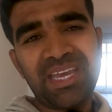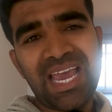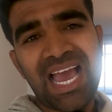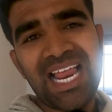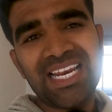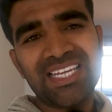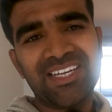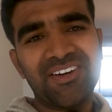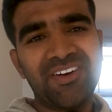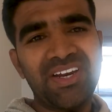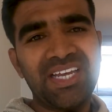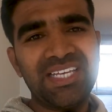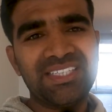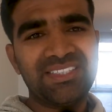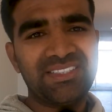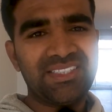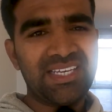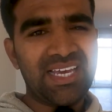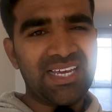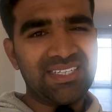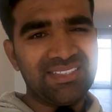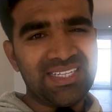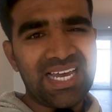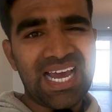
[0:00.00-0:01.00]
Calgary
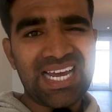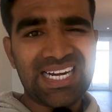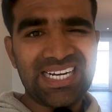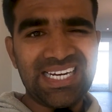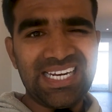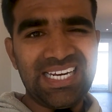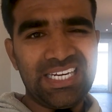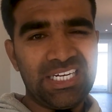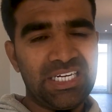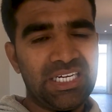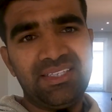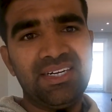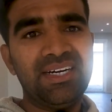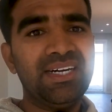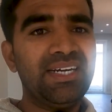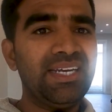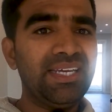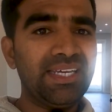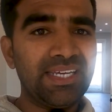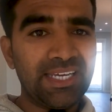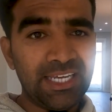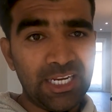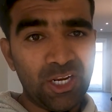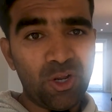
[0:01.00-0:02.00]
it's exactly
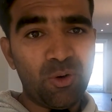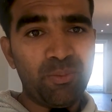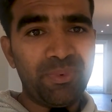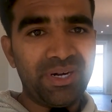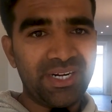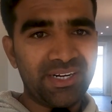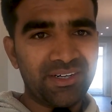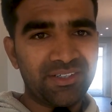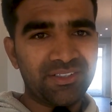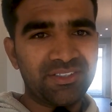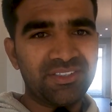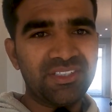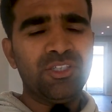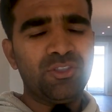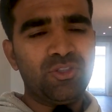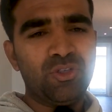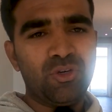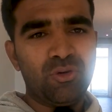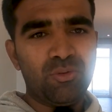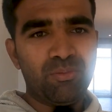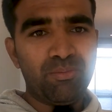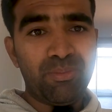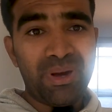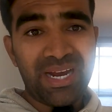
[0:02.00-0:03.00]
30 kilometers
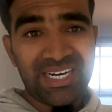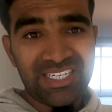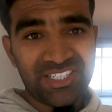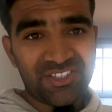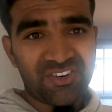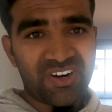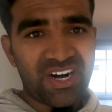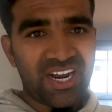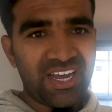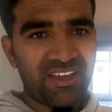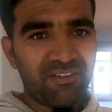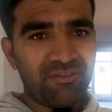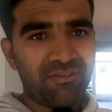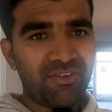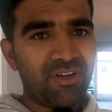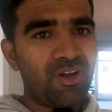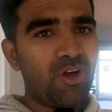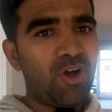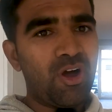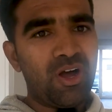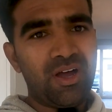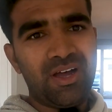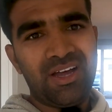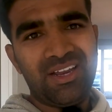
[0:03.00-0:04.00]
so by drive
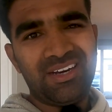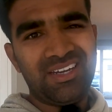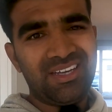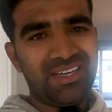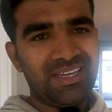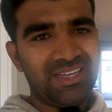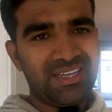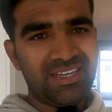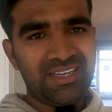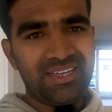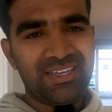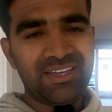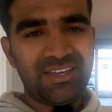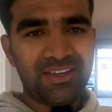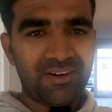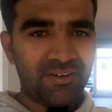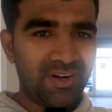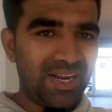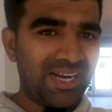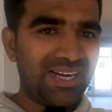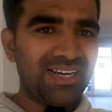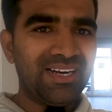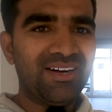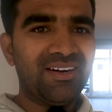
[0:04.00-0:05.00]
on uh,
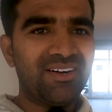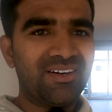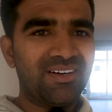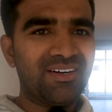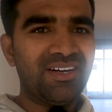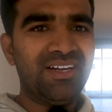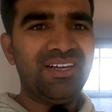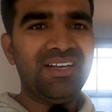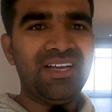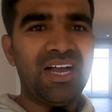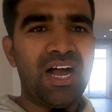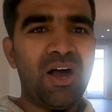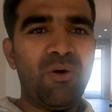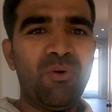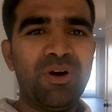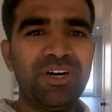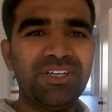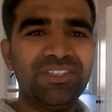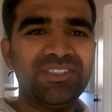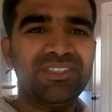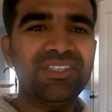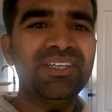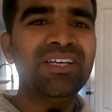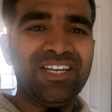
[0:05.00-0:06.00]
regular
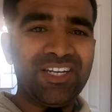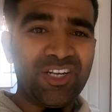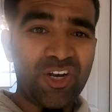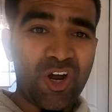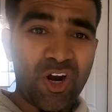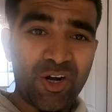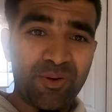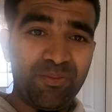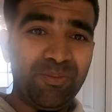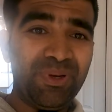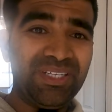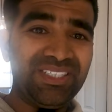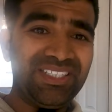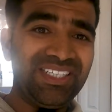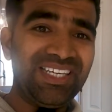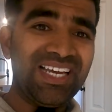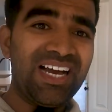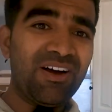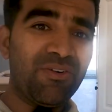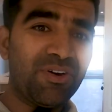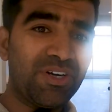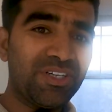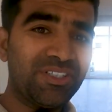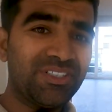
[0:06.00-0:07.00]
hours not busy
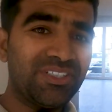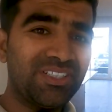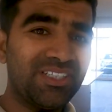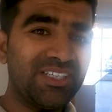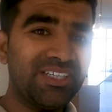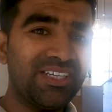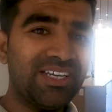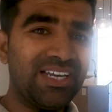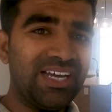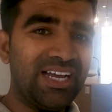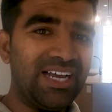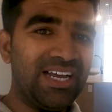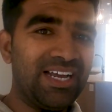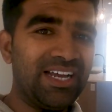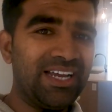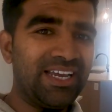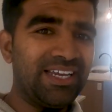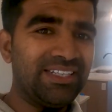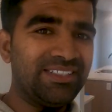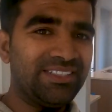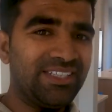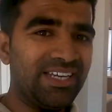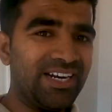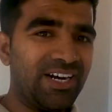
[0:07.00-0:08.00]
hours uh,
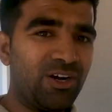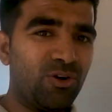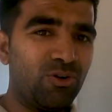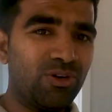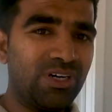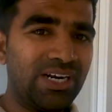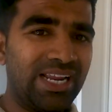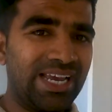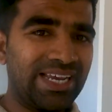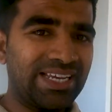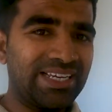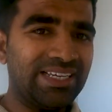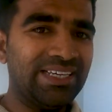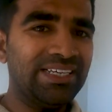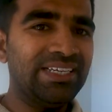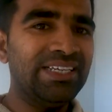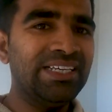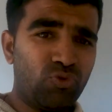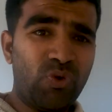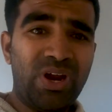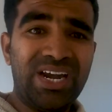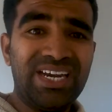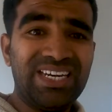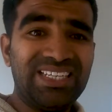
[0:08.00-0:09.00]
it's around like
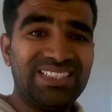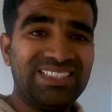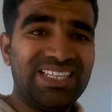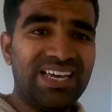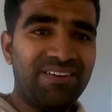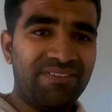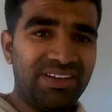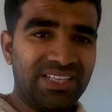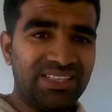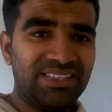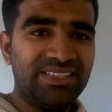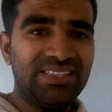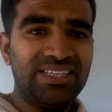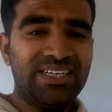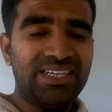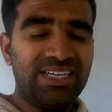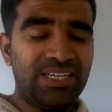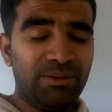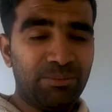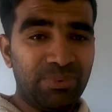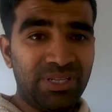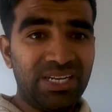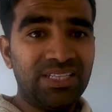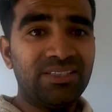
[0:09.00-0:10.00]
27
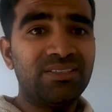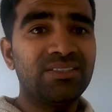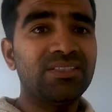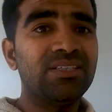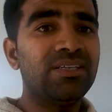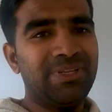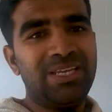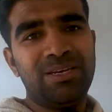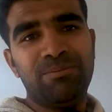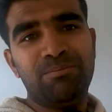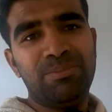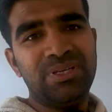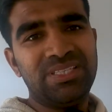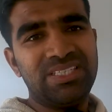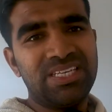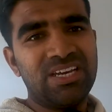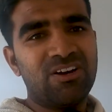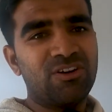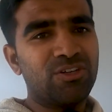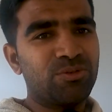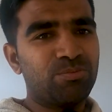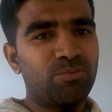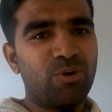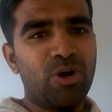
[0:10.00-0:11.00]
30 minutes in busy
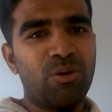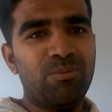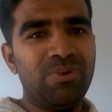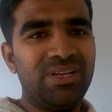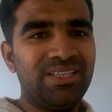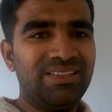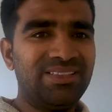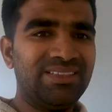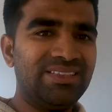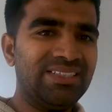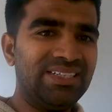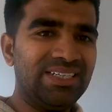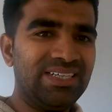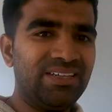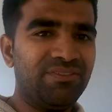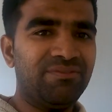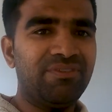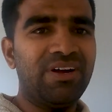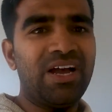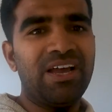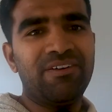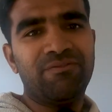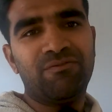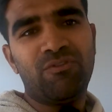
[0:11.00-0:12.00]
hours probably
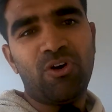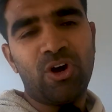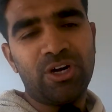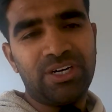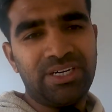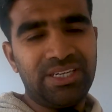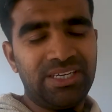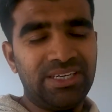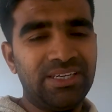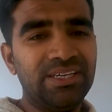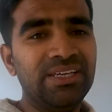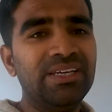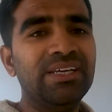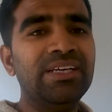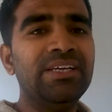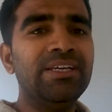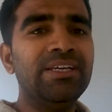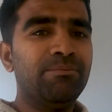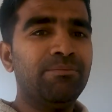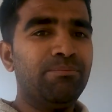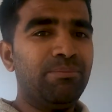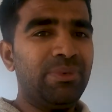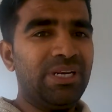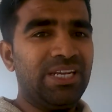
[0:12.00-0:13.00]
35 40
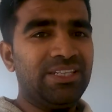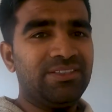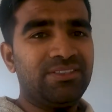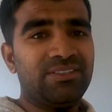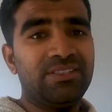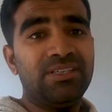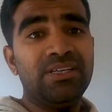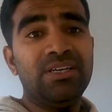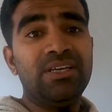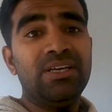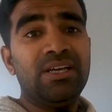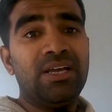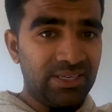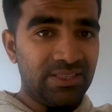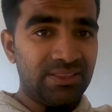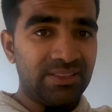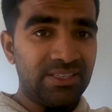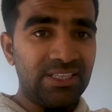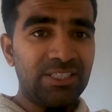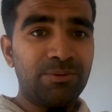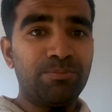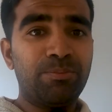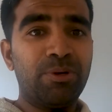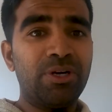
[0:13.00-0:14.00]
minutes. In
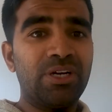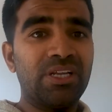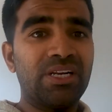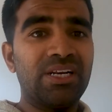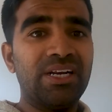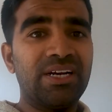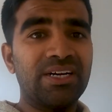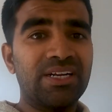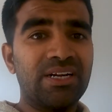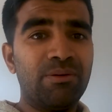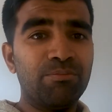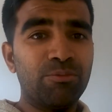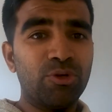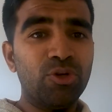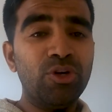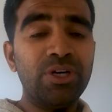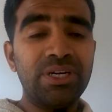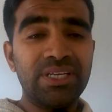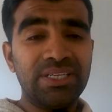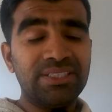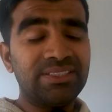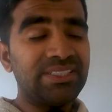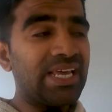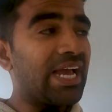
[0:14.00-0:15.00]
this particular
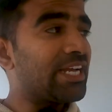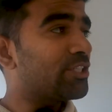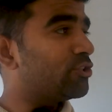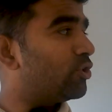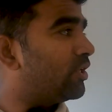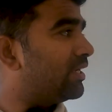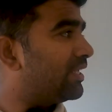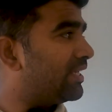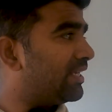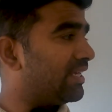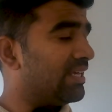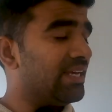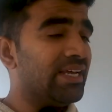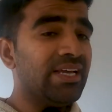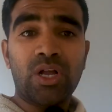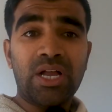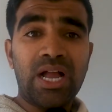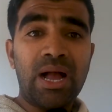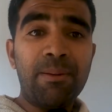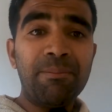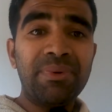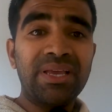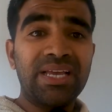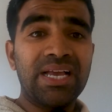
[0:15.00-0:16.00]
community, it's actually
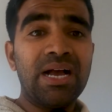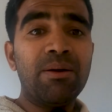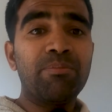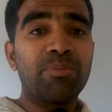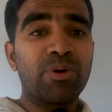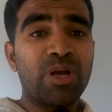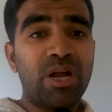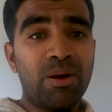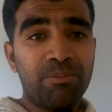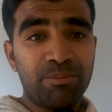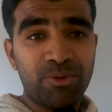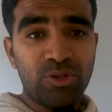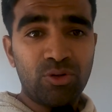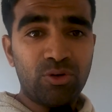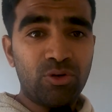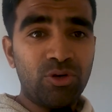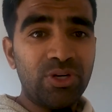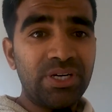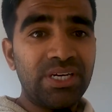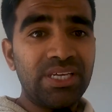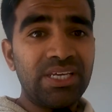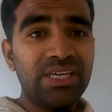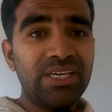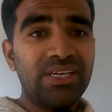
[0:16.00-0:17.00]
coming up
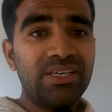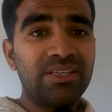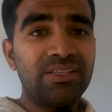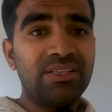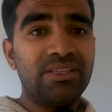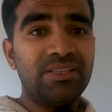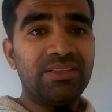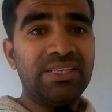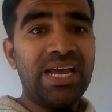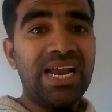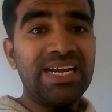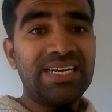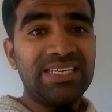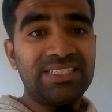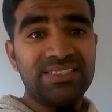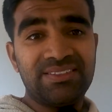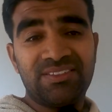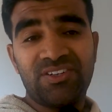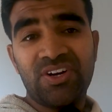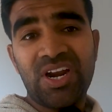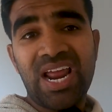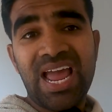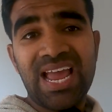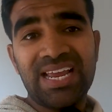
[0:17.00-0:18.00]
community that
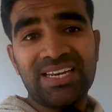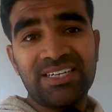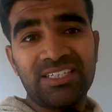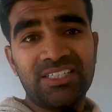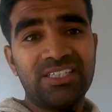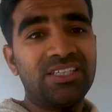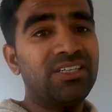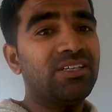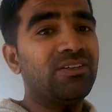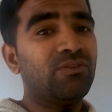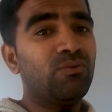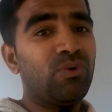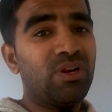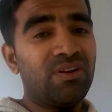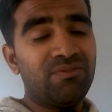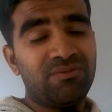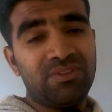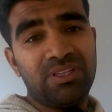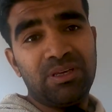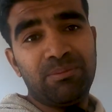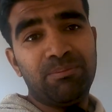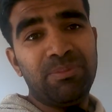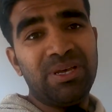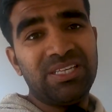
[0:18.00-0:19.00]
is ranked one
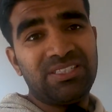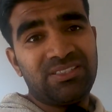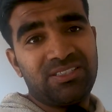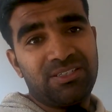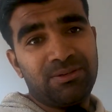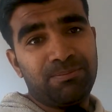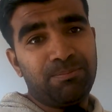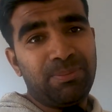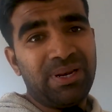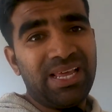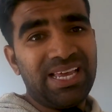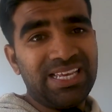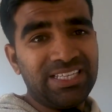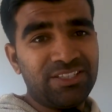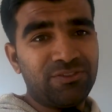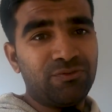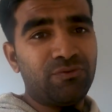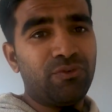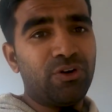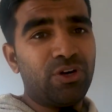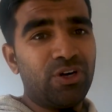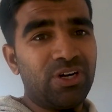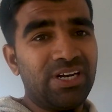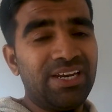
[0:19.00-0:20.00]
of the best place
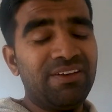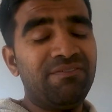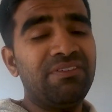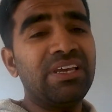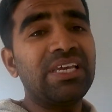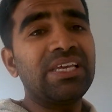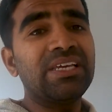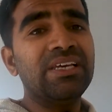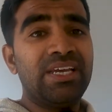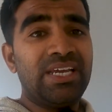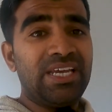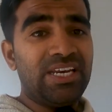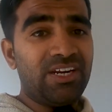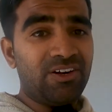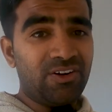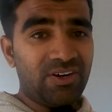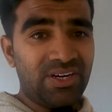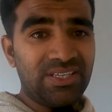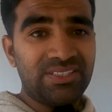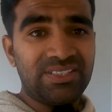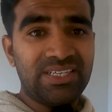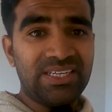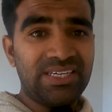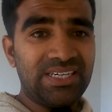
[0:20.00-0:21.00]
for living in
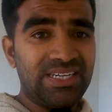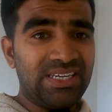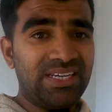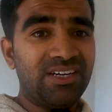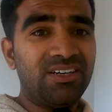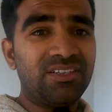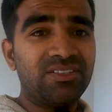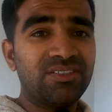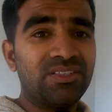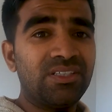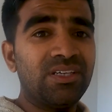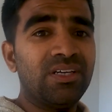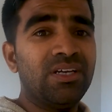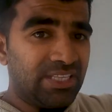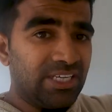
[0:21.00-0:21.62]
recent years.